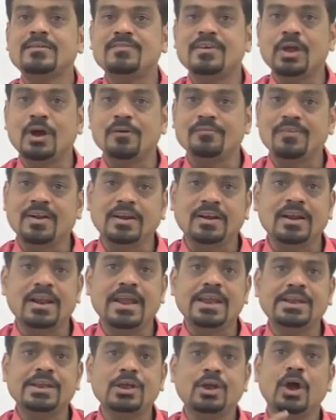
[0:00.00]
way of
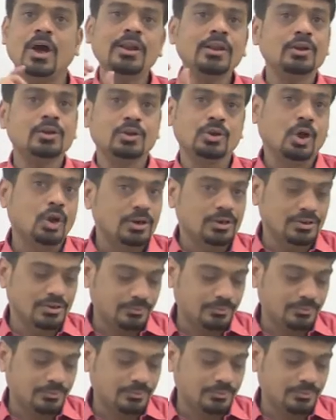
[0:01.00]
underlining or dot.